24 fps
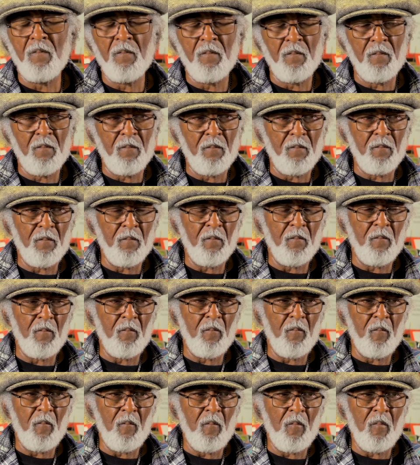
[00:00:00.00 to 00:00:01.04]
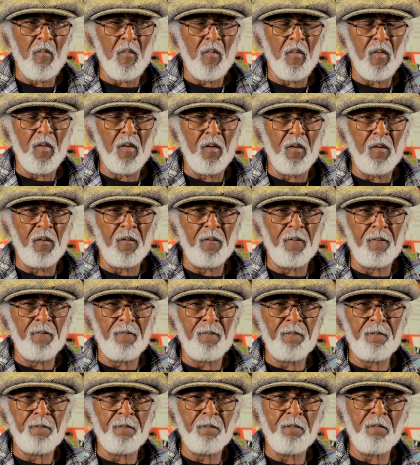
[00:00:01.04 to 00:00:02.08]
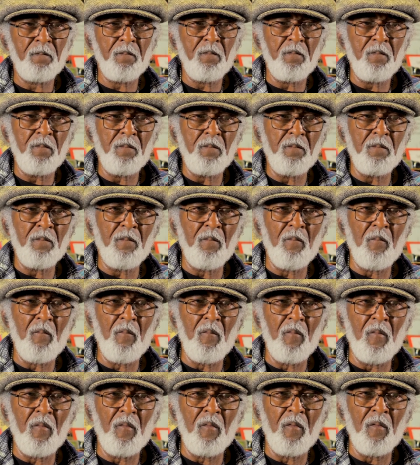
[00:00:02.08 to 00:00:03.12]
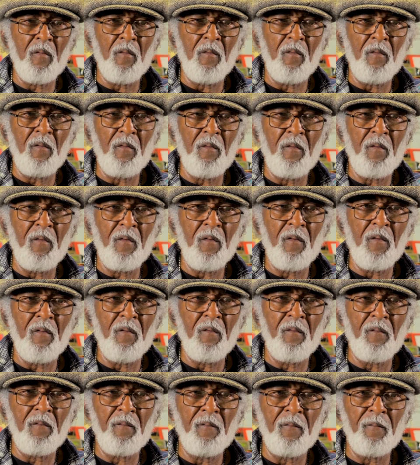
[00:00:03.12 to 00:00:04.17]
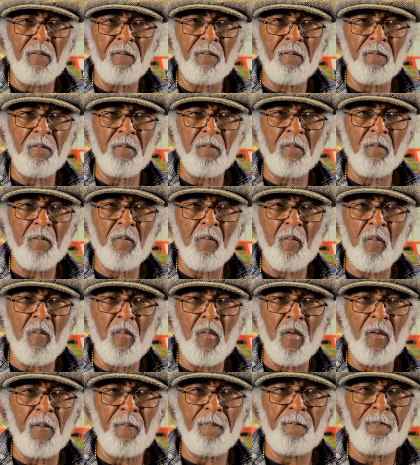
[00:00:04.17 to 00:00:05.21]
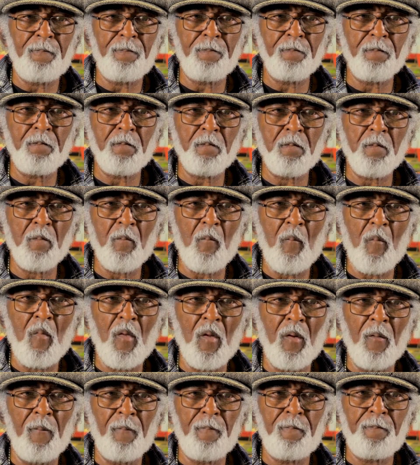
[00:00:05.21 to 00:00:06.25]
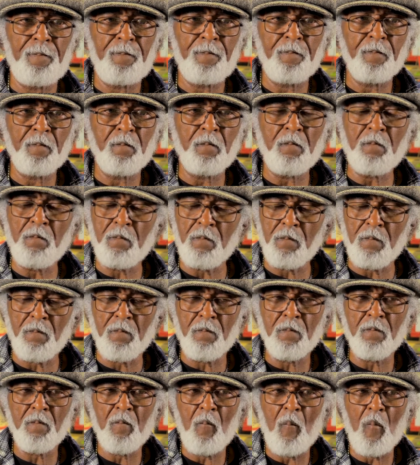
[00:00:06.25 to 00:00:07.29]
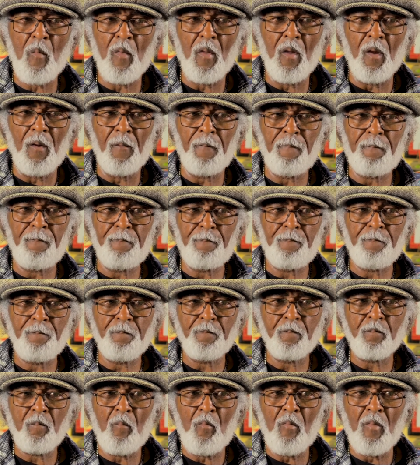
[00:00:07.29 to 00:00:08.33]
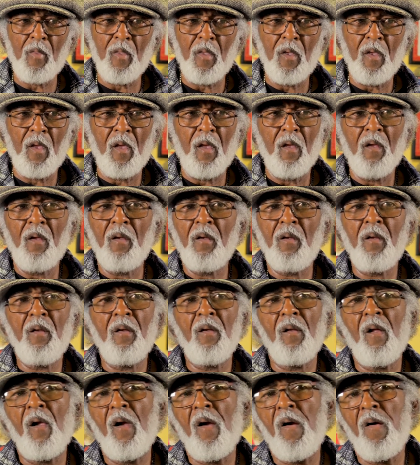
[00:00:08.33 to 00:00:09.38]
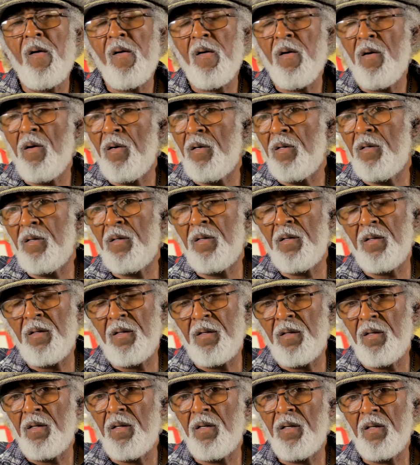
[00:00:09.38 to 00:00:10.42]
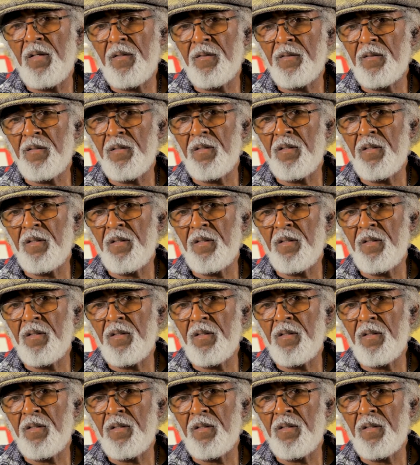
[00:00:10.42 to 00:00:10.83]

That's a word. The lack of love is like an abandoned island, basically being on an island by yourself. Nobody in there, no civilization, no communication, nobody to talk to.